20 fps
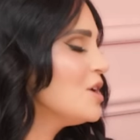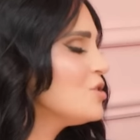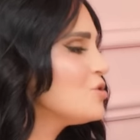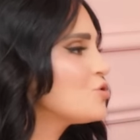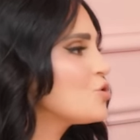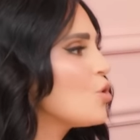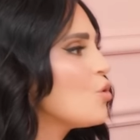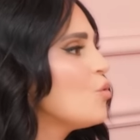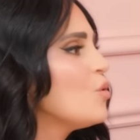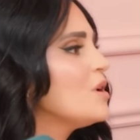
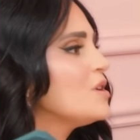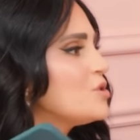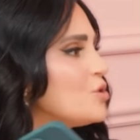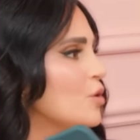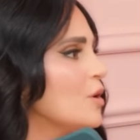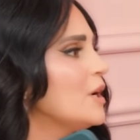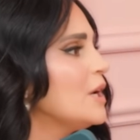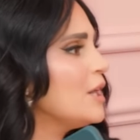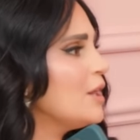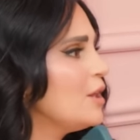So,
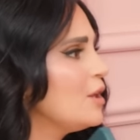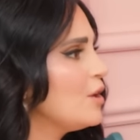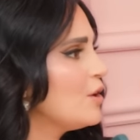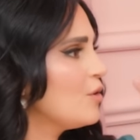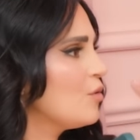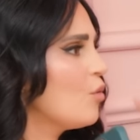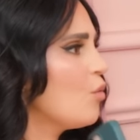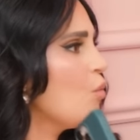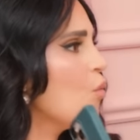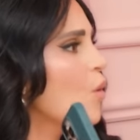
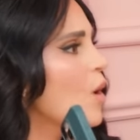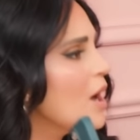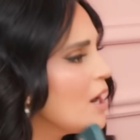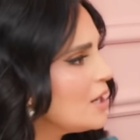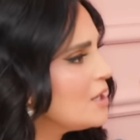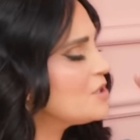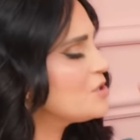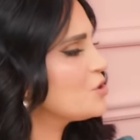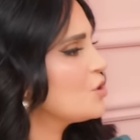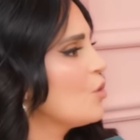
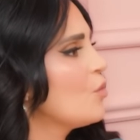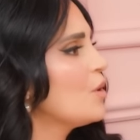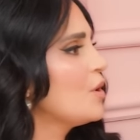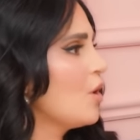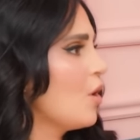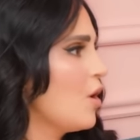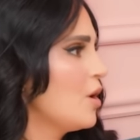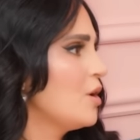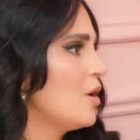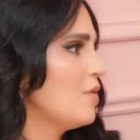what is going
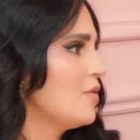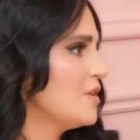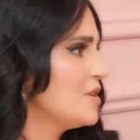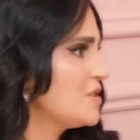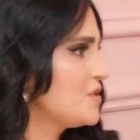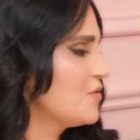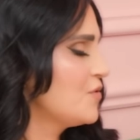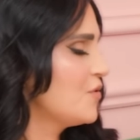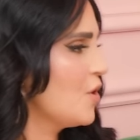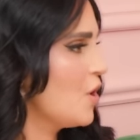on
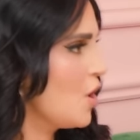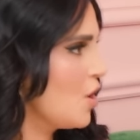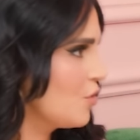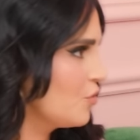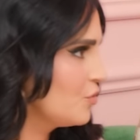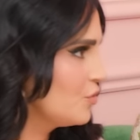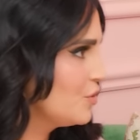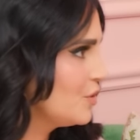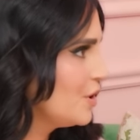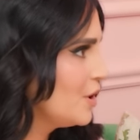this
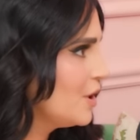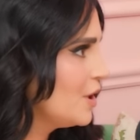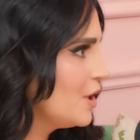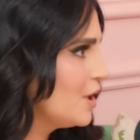phone